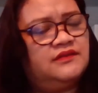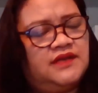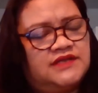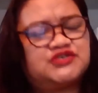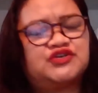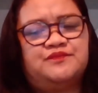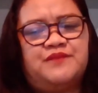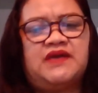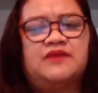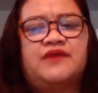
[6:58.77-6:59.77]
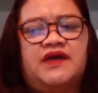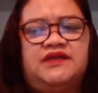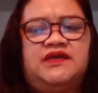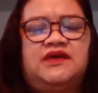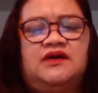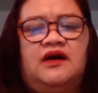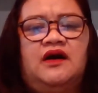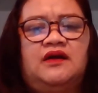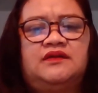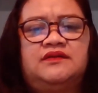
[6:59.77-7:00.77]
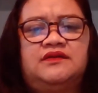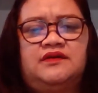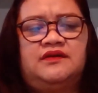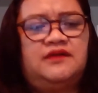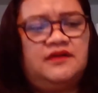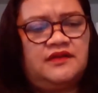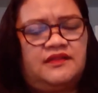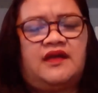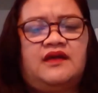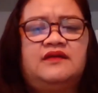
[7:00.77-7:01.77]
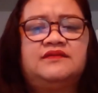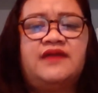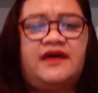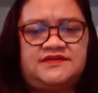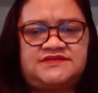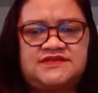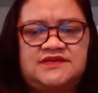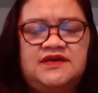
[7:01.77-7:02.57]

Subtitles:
It should be ready under their desk.